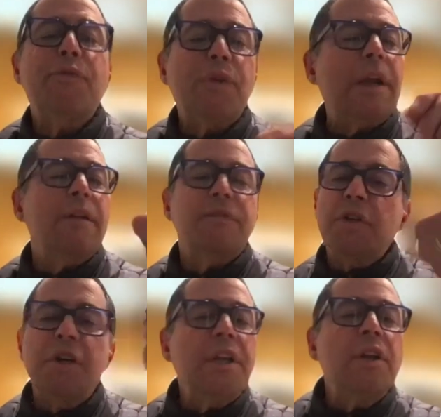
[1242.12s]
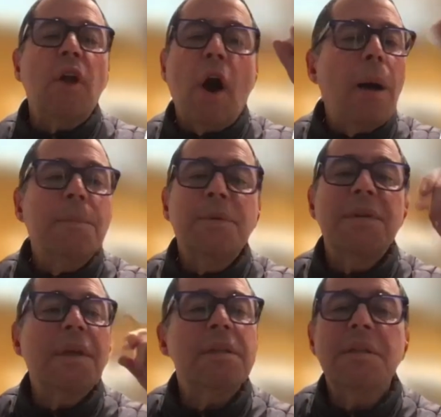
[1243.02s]
afraid of turning
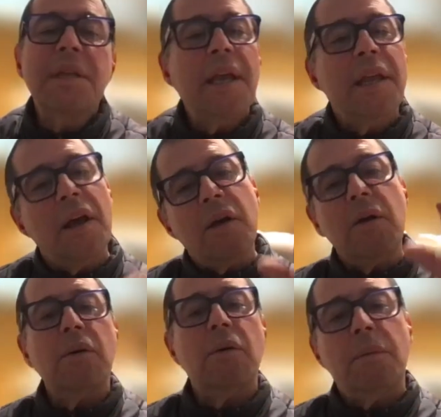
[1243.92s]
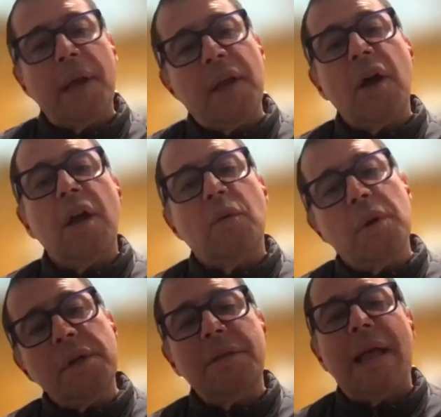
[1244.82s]
knobs and saying, "Oh my God,
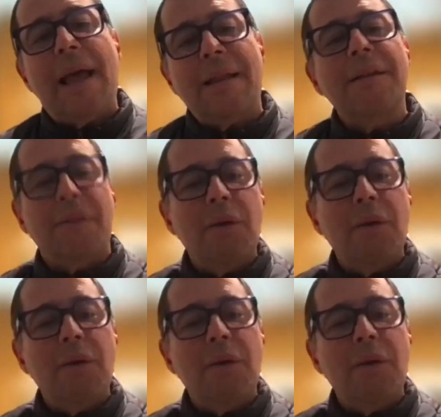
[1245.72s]
what is that?" And